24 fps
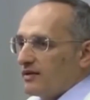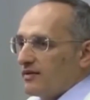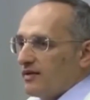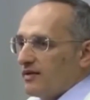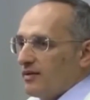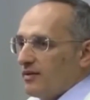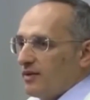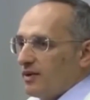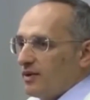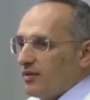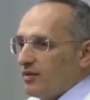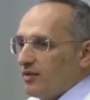
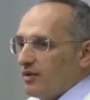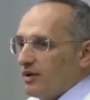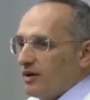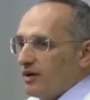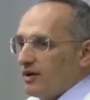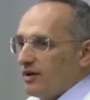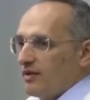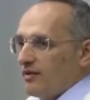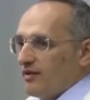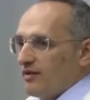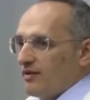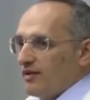you and not
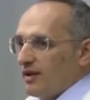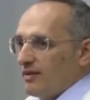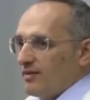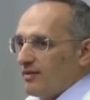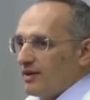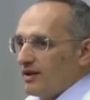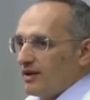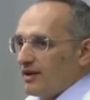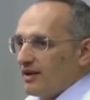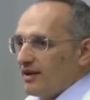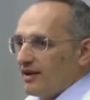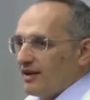promoting
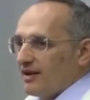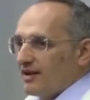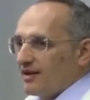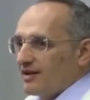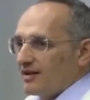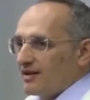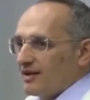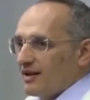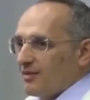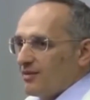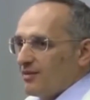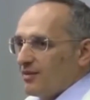my
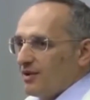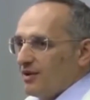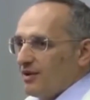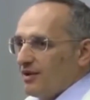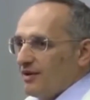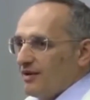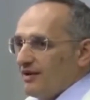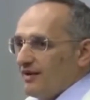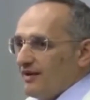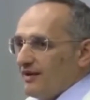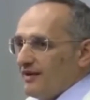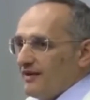methods during
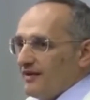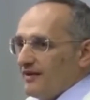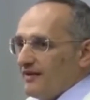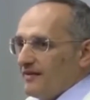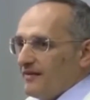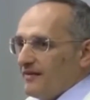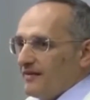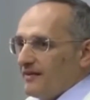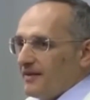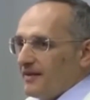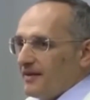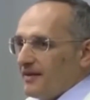this lecture.